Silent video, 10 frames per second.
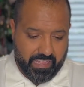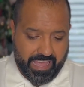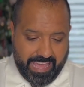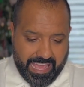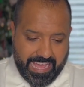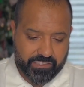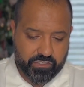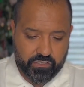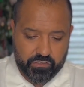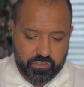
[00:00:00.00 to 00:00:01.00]

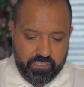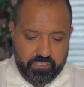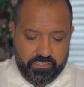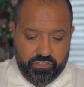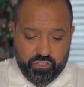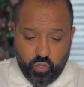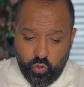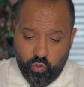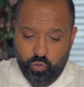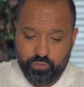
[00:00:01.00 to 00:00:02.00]
Ahaz is
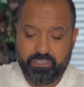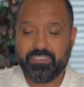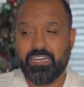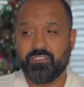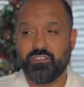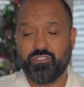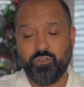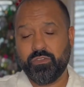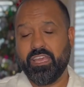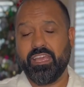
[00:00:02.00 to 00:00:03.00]
told that the
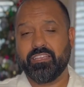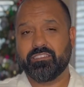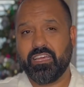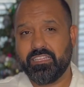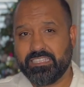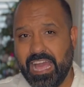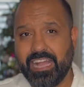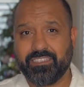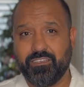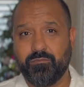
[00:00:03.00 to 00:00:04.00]
two kings that
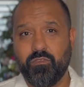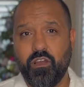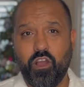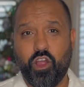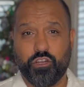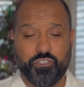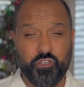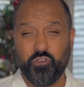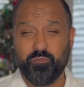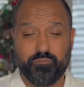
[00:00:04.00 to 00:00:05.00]
attacked him are
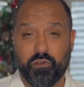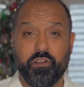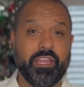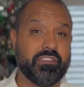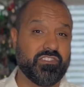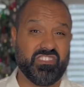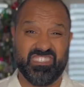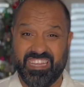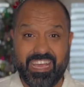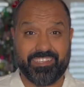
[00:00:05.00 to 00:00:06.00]
two burning
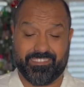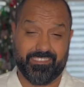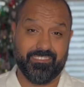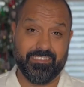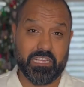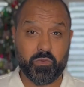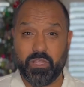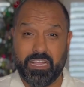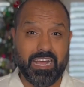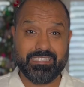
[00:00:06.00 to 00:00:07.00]
sticks. That's what
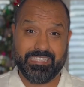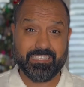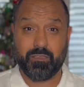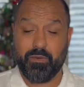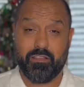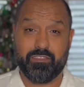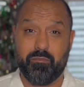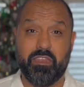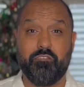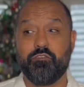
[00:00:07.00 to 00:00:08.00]
God says about them.
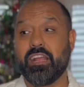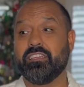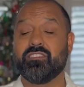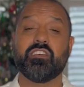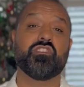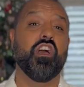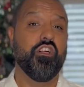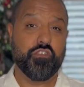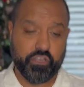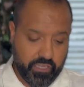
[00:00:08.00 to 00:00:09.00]
And in fact, he says
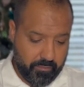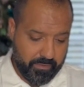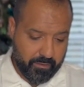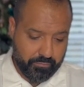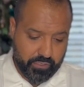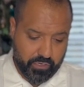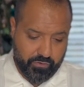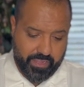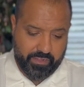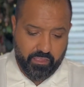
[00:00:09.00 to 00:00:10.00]
they're going to be
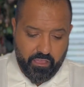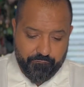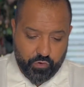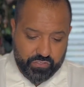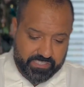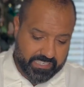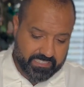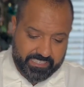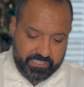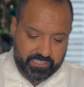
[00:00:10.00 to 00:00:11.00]
obliterated. Verse 6
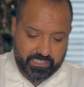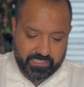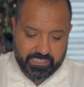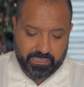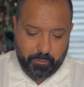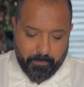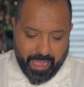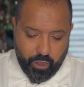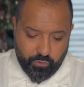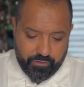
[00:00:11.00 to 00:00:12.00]
teaches us that the
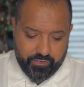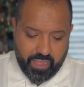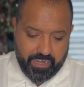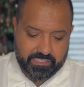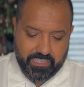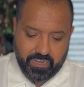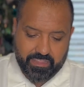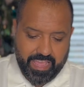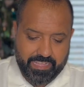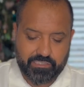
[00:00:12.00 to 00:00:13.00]
power of God is not in the
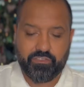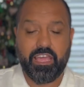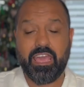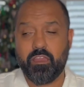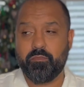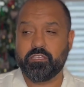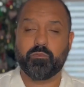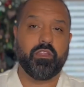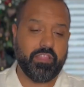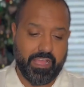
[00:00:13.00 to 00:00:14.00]
hands of the enemies,
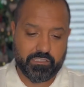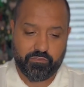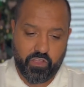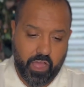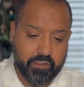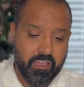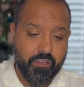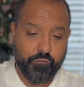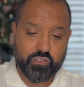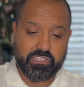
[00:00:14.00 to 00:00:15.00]
but in the hands of God.
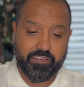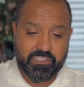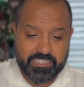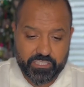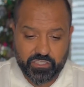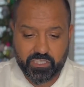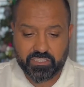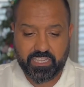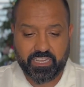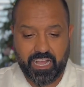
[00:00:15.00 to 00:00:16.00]
Verse 7 teaches us
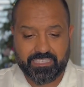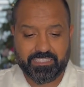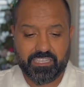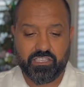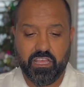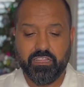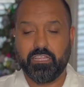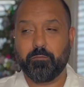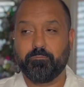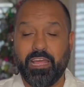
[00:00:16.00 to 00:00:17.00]
that God says that
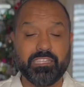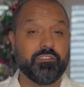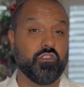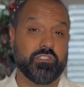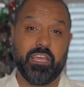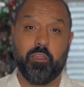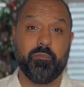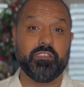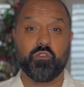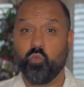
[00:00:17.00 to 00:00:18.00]
the plans of those
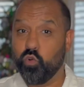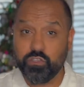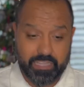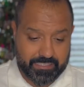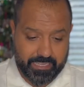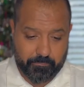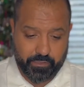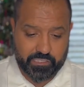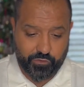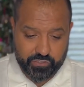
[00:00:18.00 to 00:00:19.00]
enemies will not take
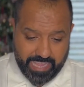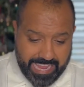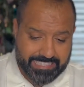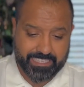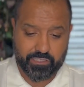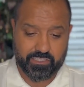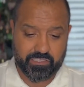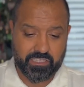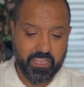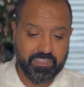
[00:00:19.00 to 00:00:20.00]
place. Verse 8 tells
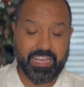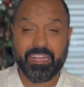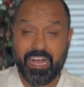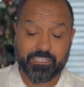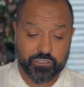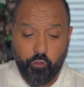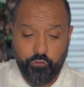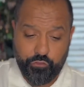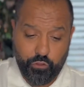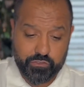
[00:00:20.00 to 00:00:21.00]
us that God
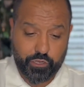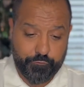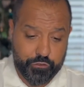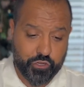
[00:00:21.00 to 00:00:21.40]
knows their future.